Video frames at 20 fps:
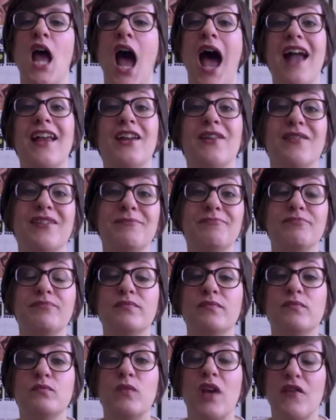You know what?
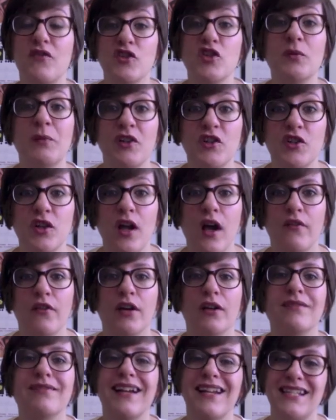We have so much to
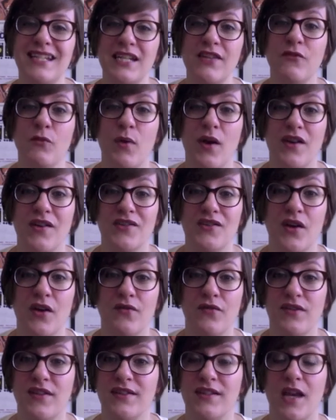cover. I didn't even write a song
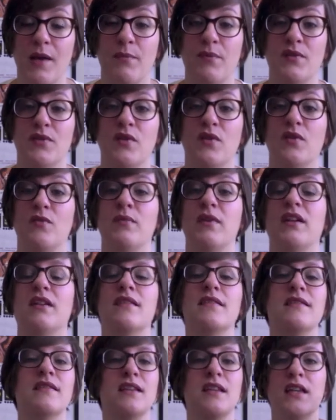for this episode
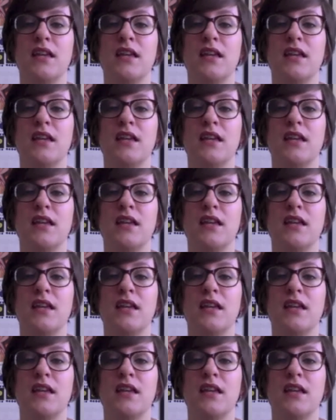because